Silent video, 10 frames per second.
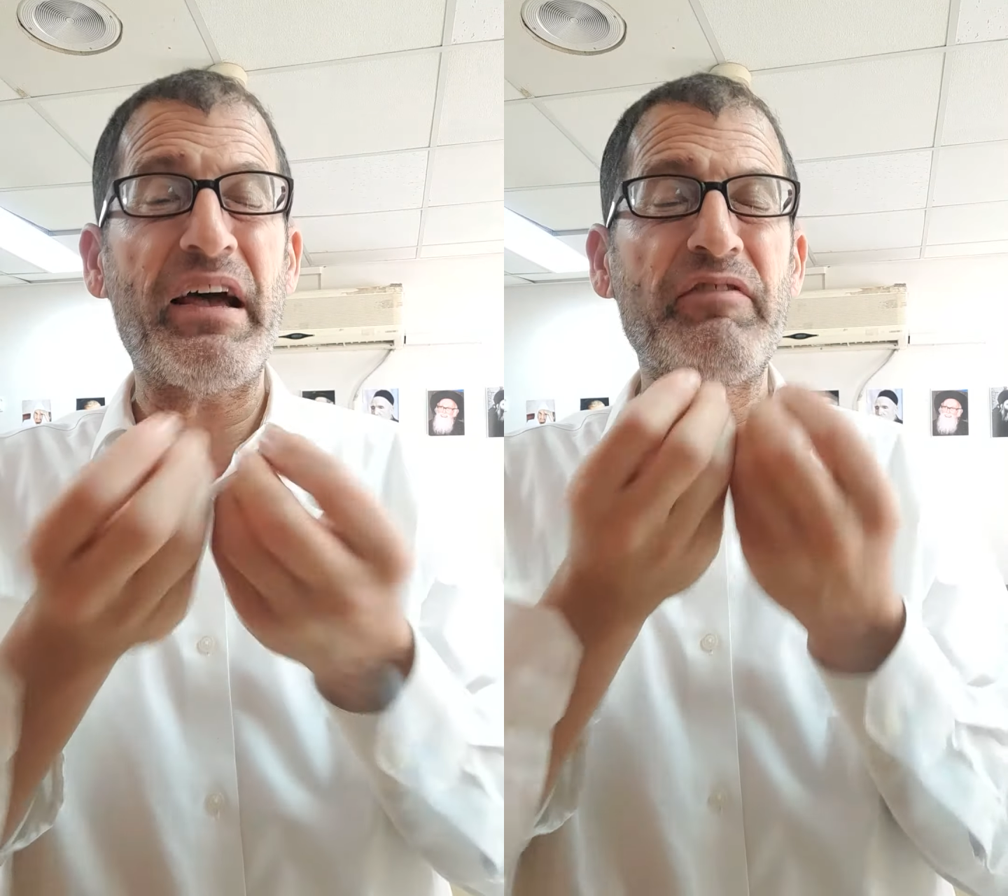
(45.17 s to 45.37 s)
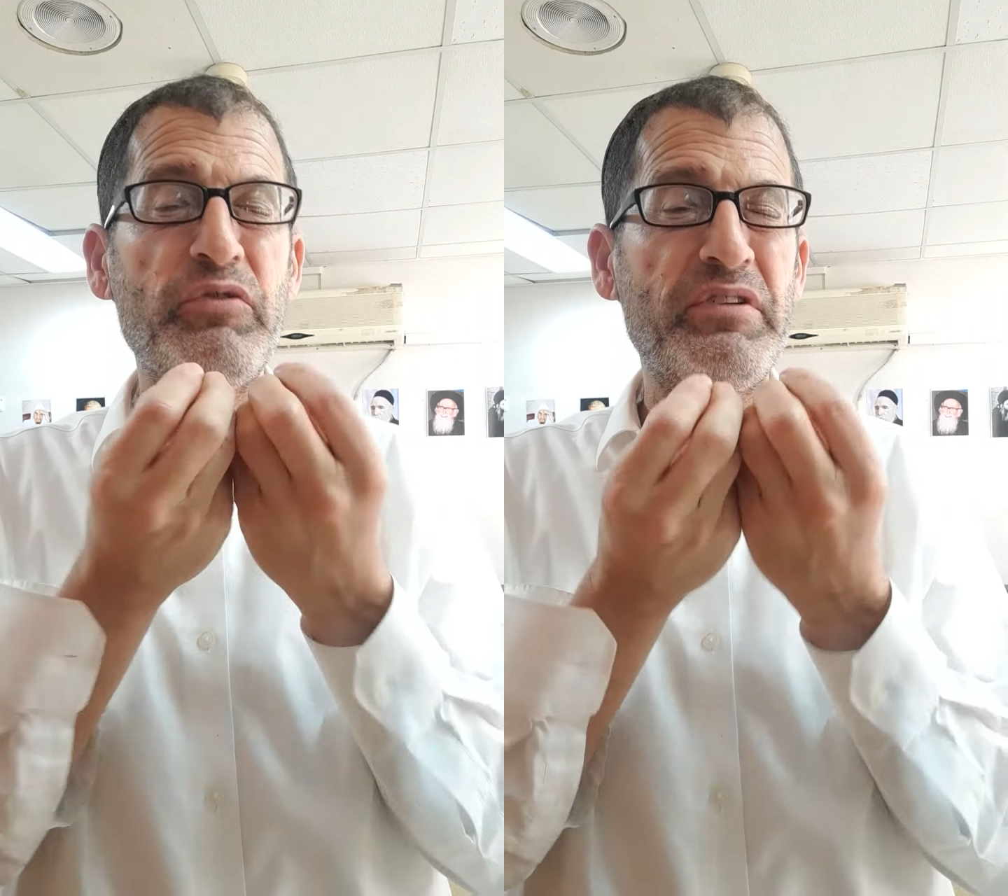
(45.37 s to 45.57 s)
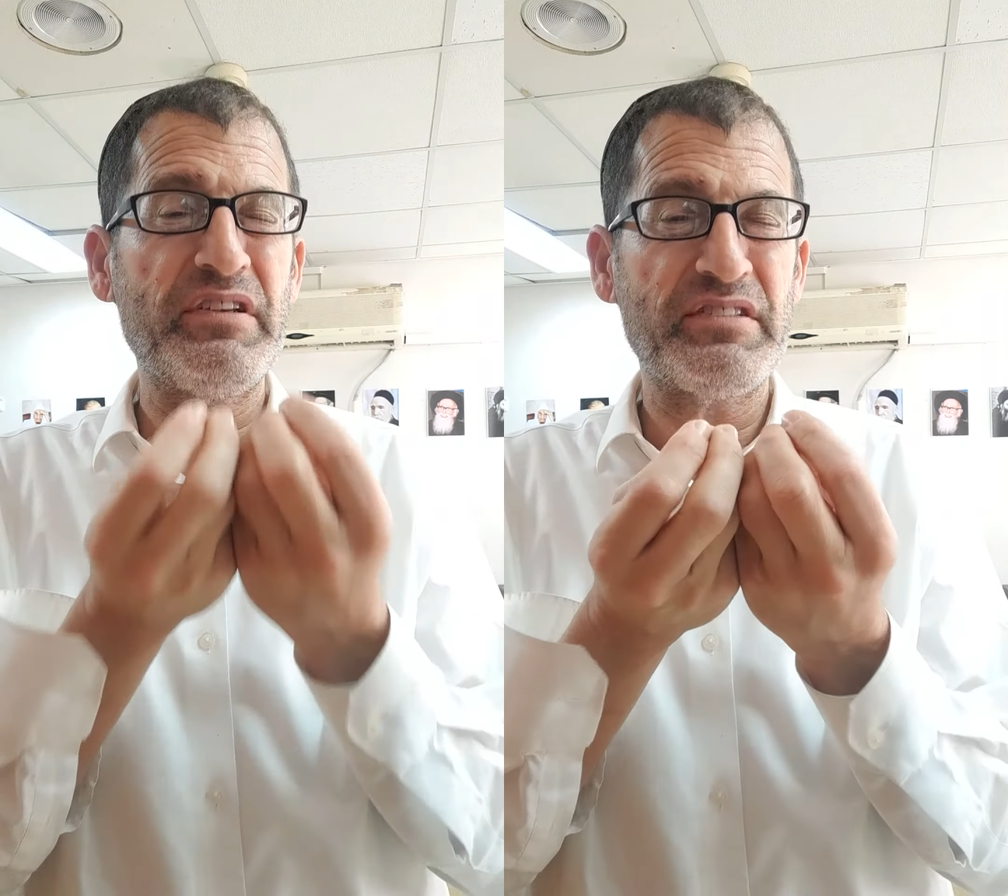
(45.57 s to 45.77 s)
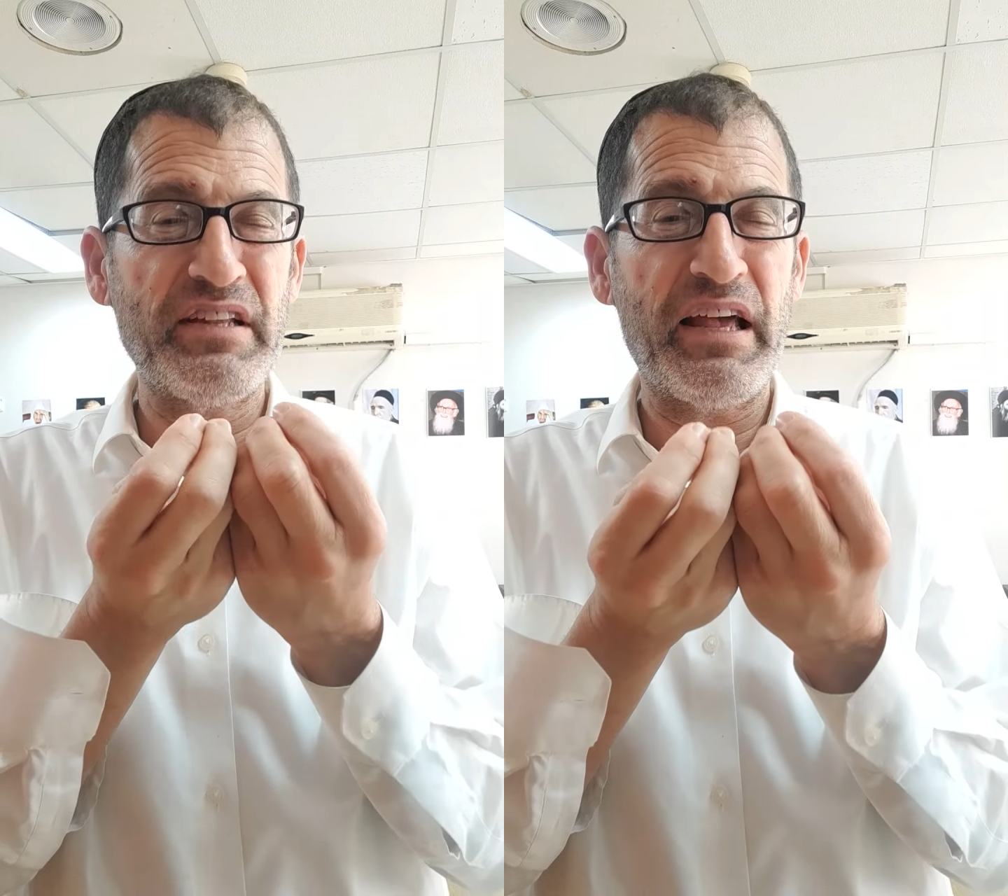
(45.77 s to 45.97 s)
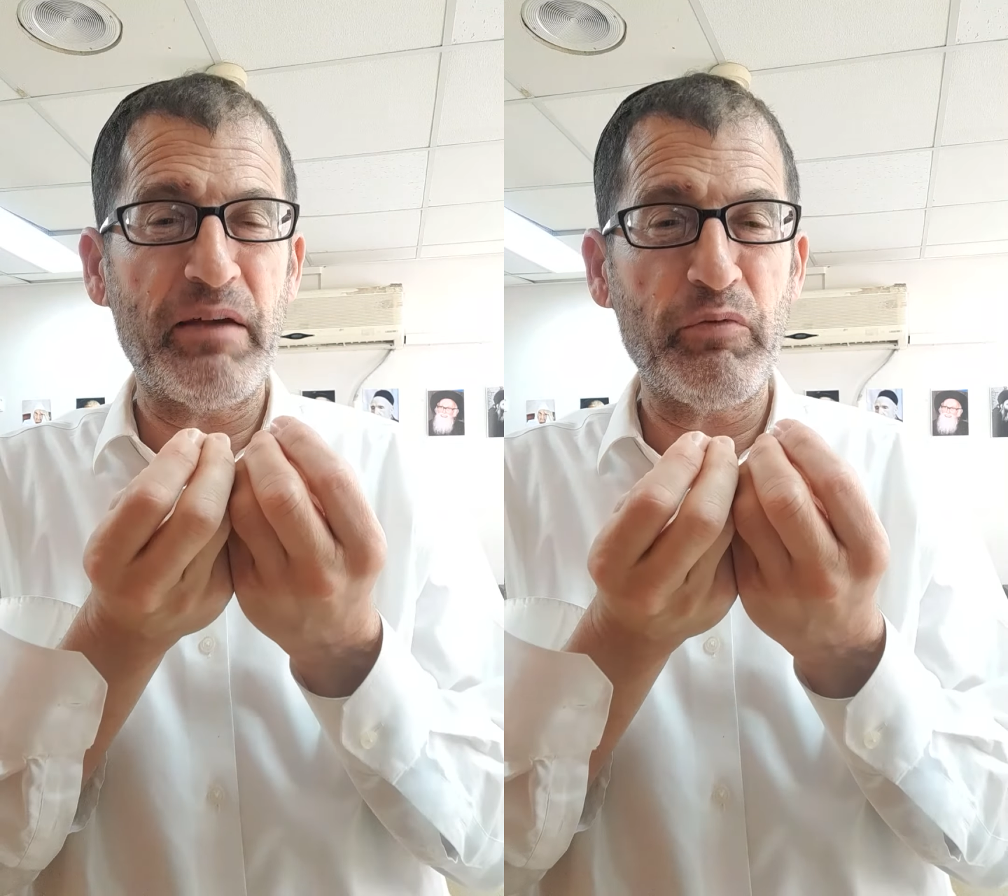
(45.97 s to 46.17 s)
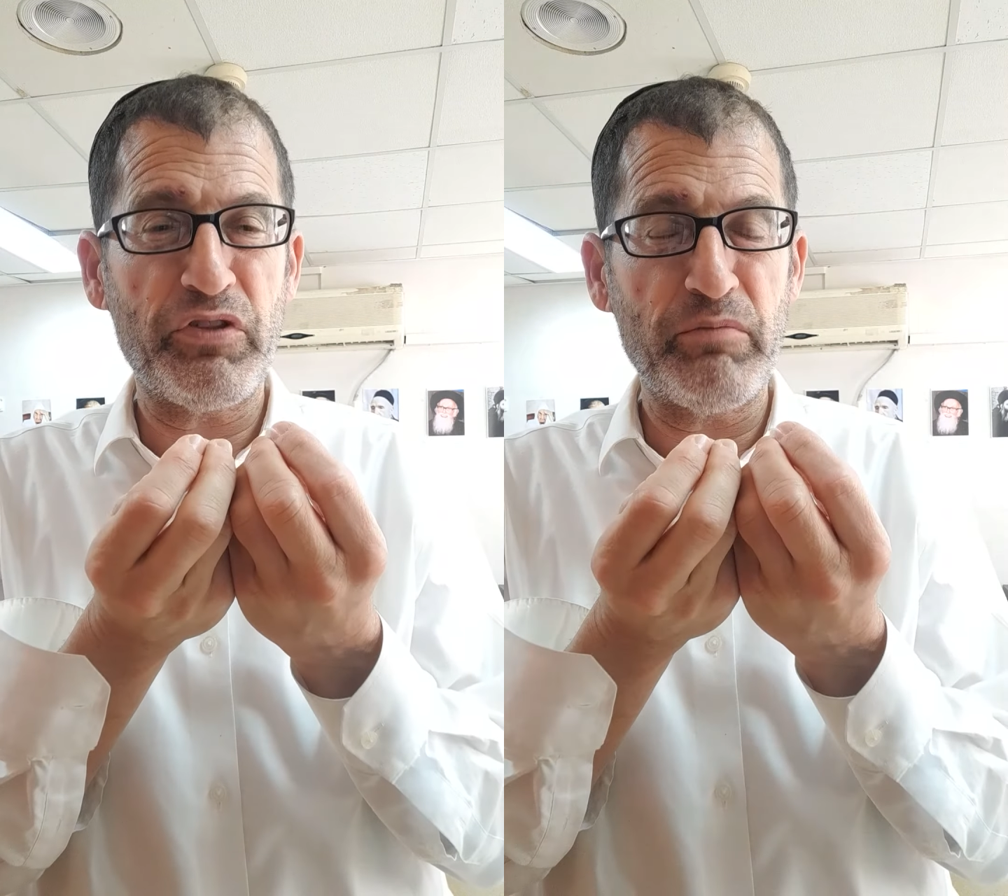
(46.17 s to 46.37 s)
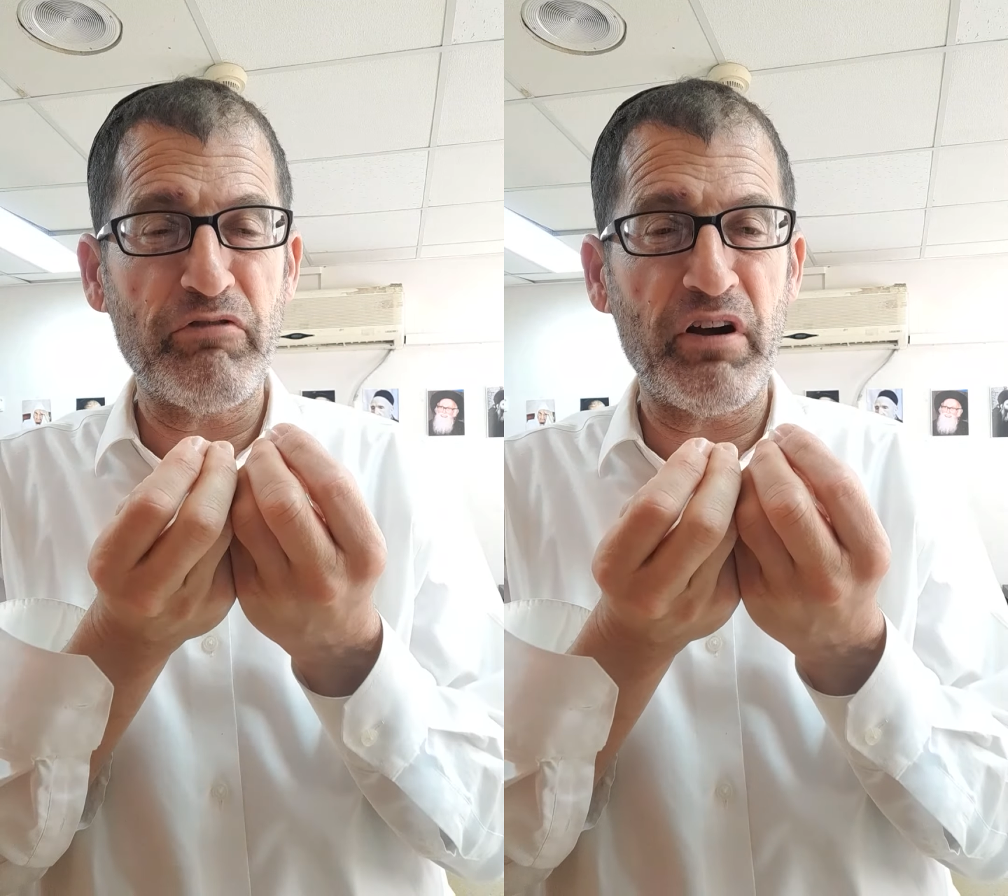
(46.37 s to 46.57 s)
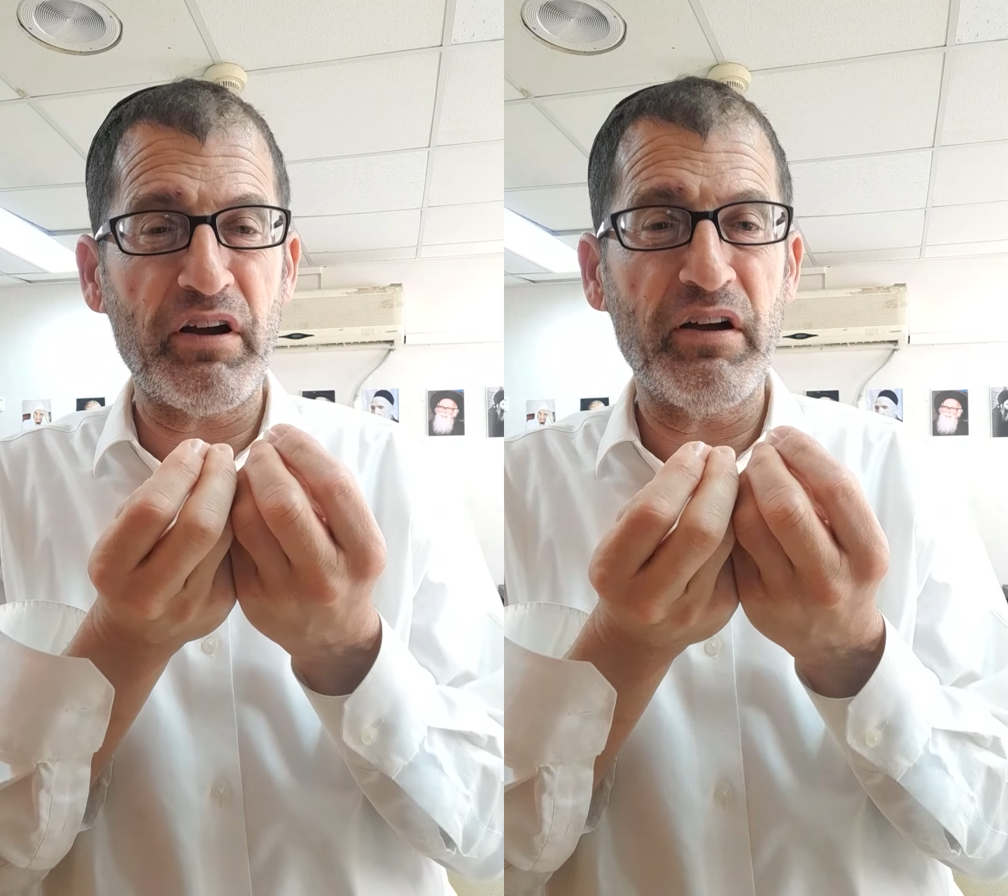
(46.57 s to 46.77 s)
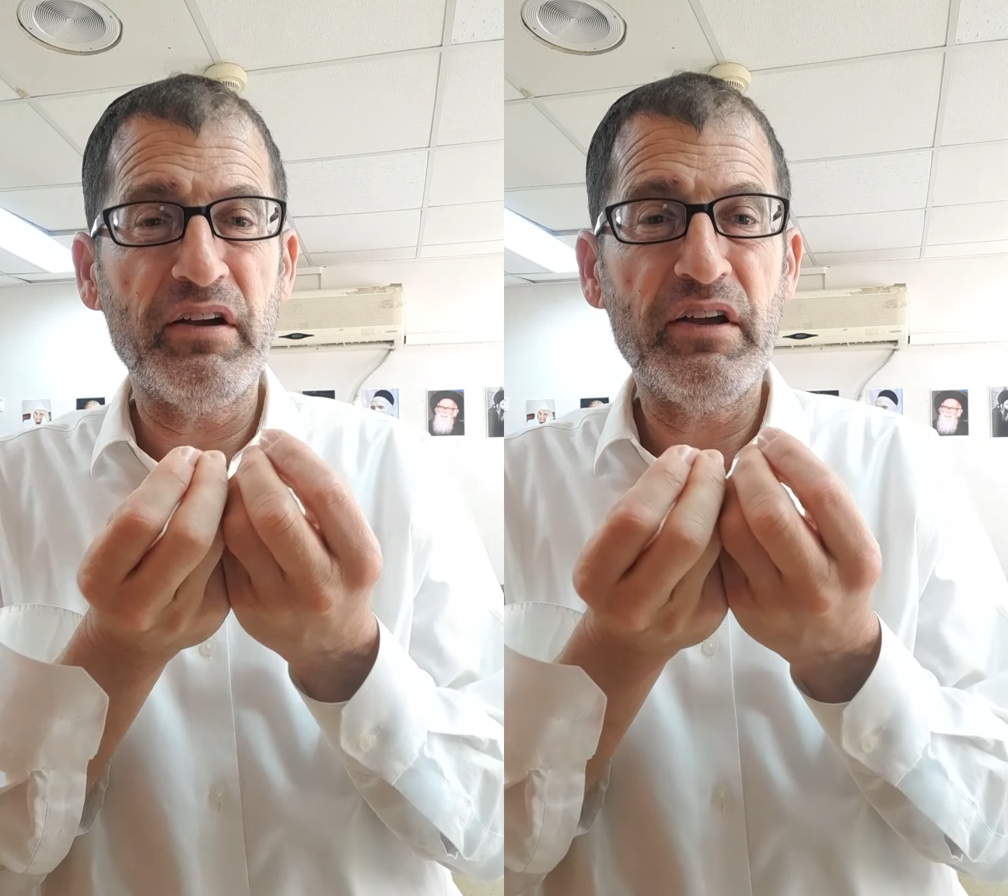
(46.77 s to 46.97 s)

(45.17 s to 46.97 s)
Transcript: have to do Mitzvah with a Bracha.